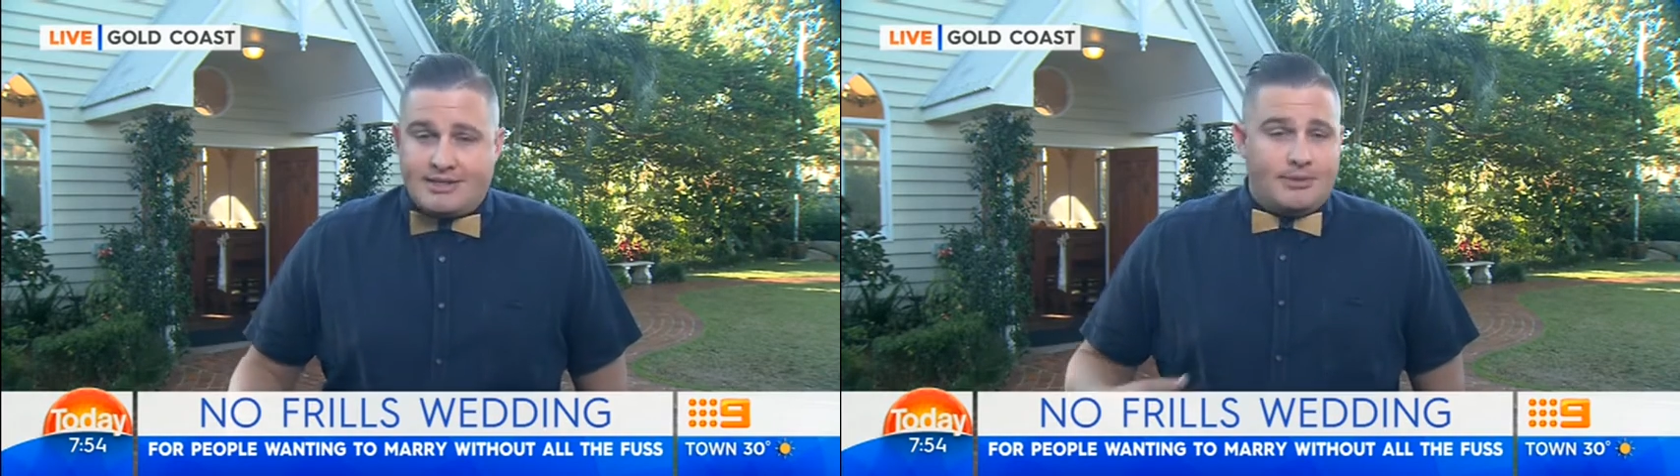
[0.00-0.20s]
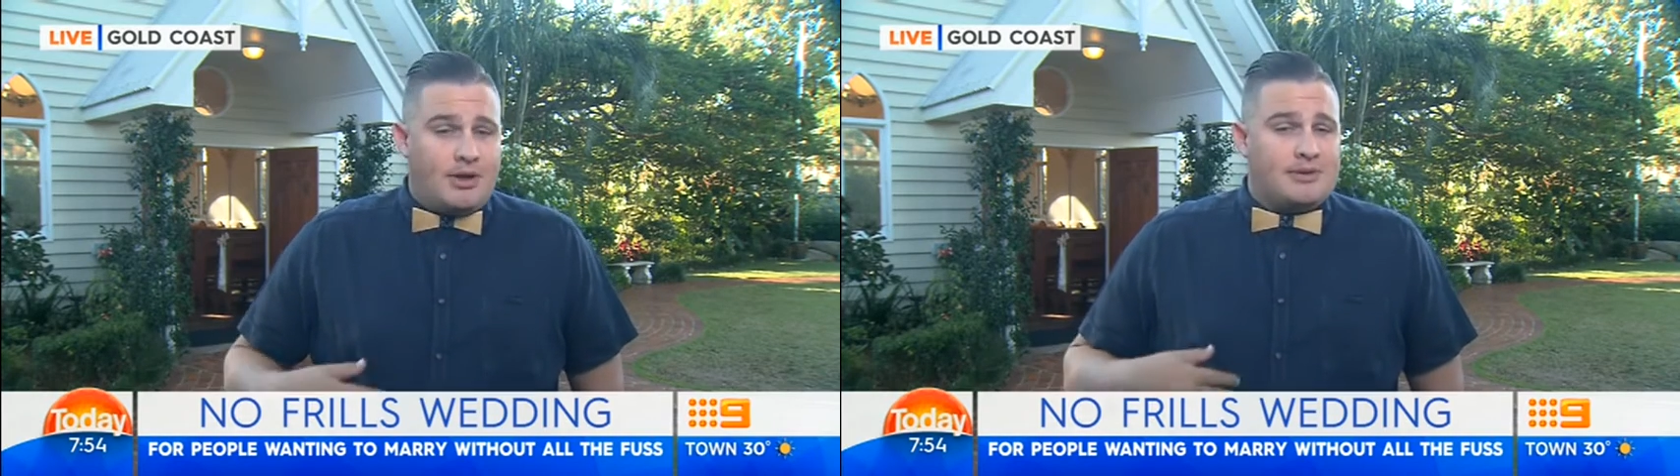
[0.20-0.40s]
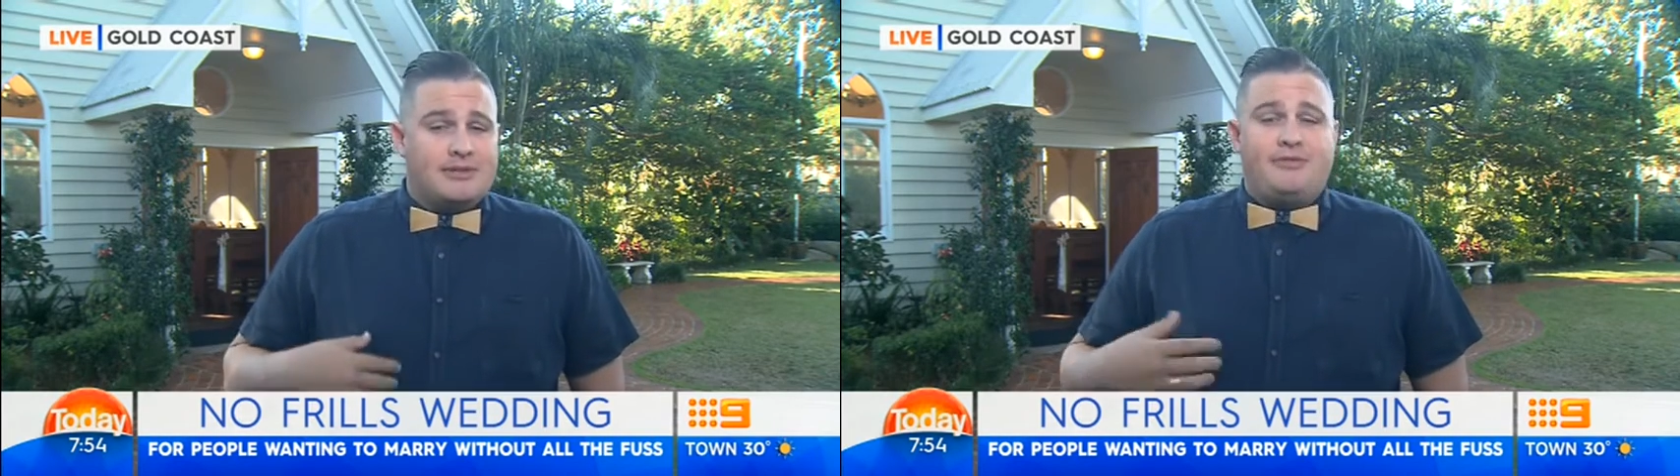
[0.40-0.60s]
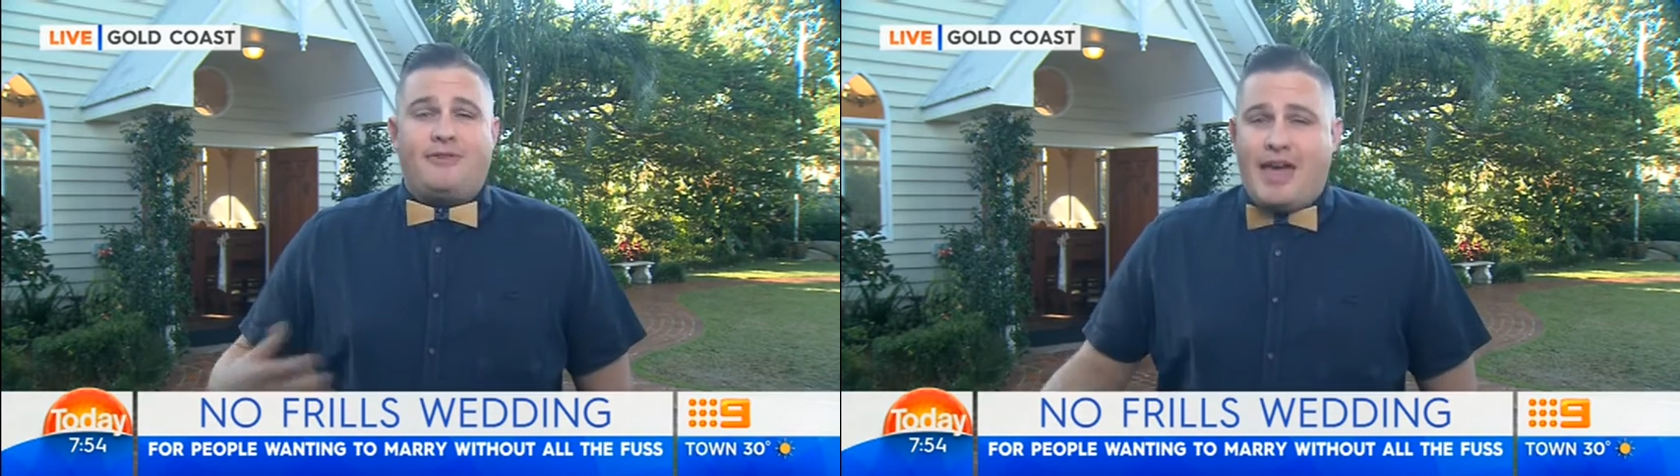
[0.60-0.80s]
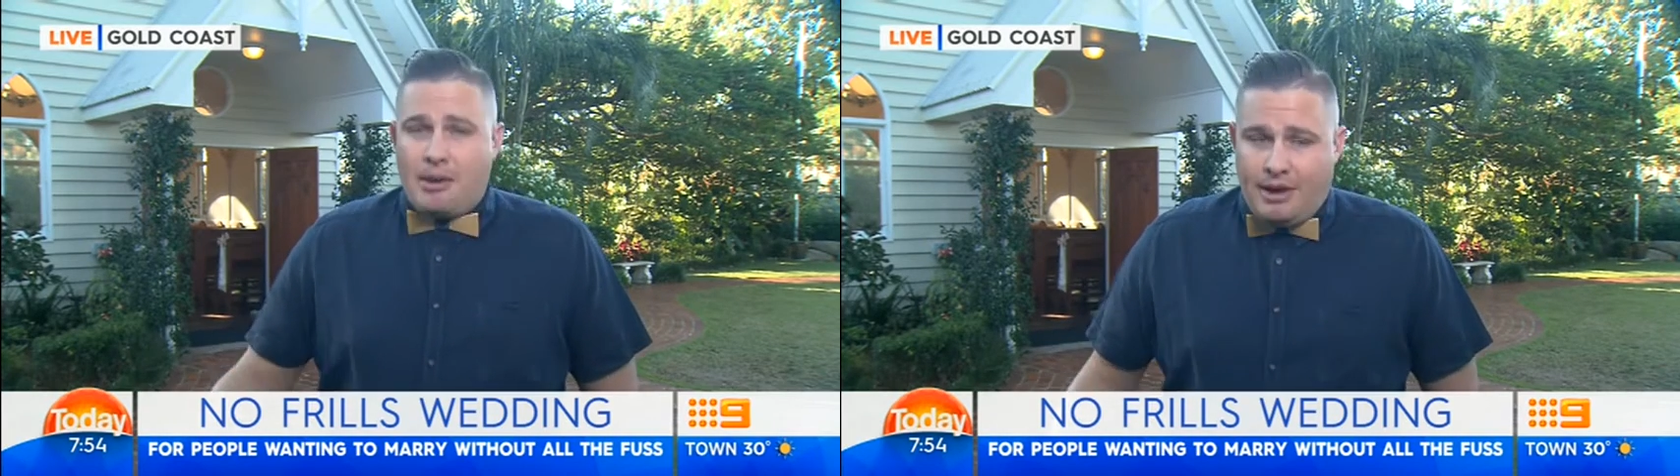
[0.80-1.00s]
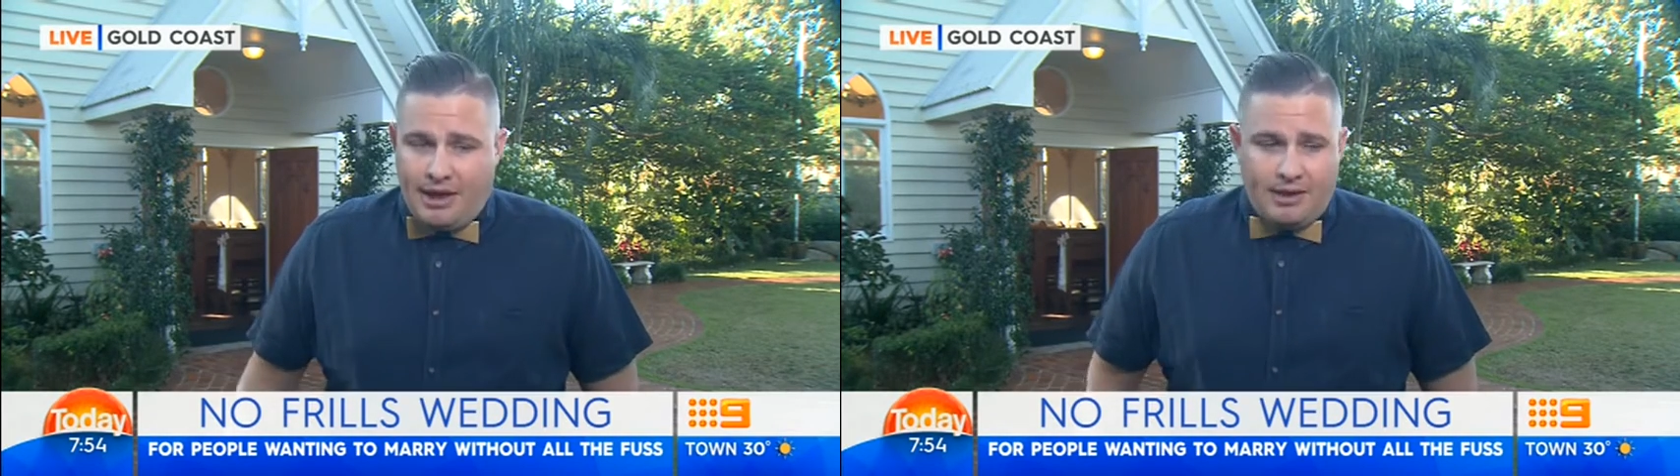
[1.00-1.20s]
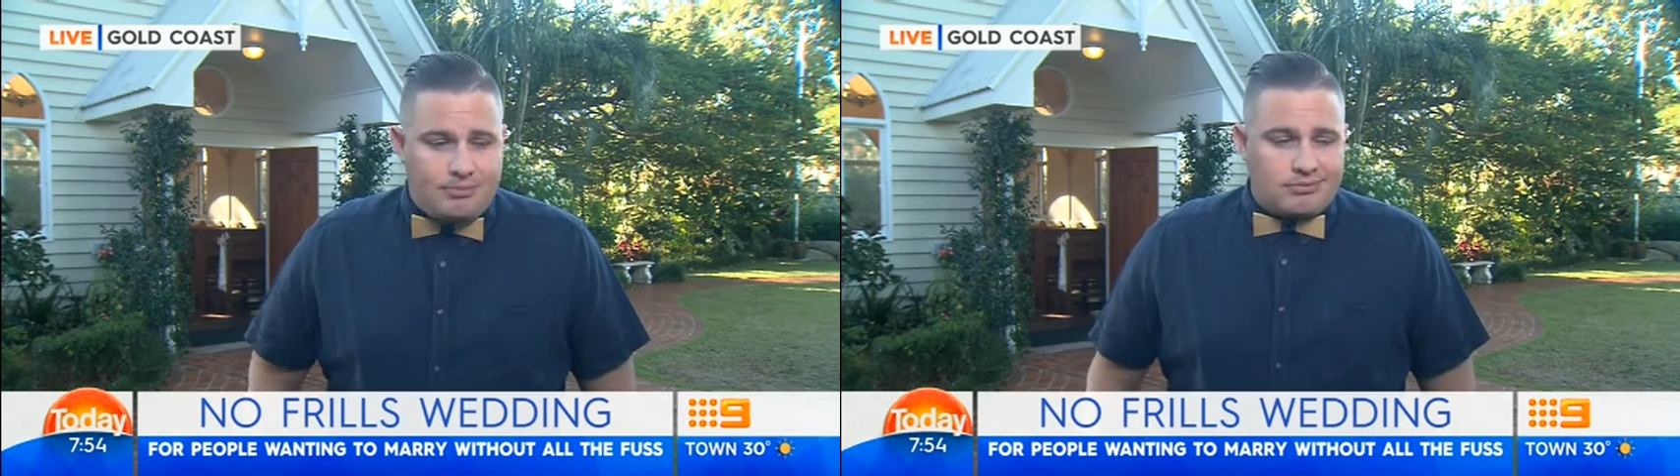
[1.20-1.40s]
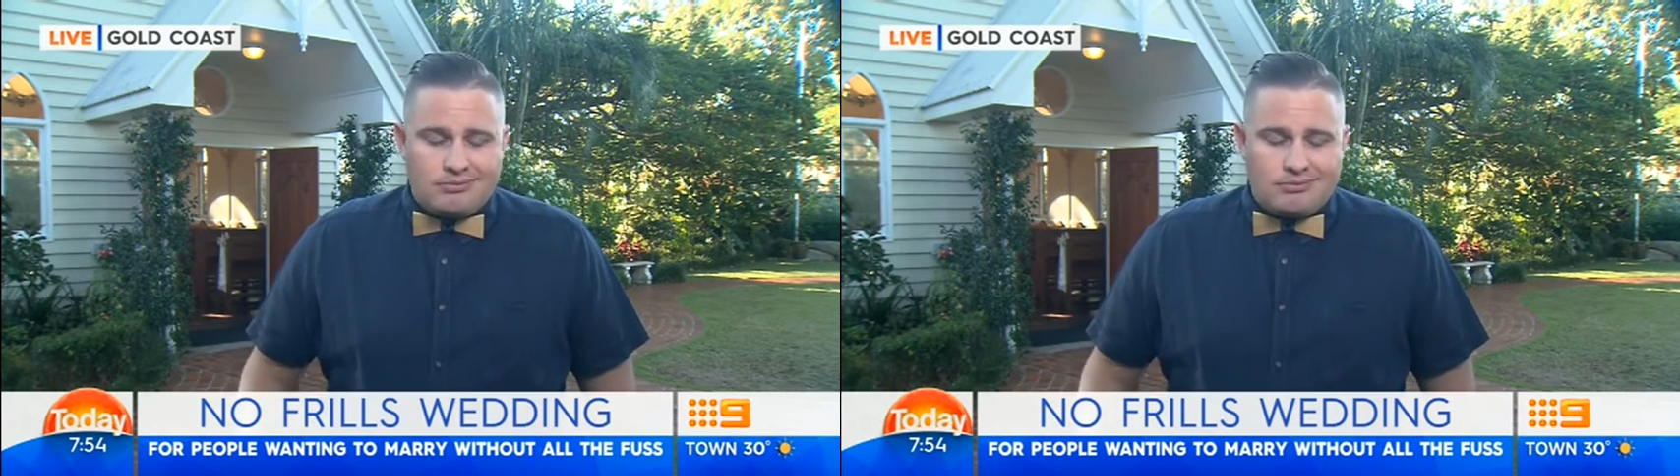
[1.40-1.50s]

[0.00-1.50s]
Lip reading: sometimes it's family,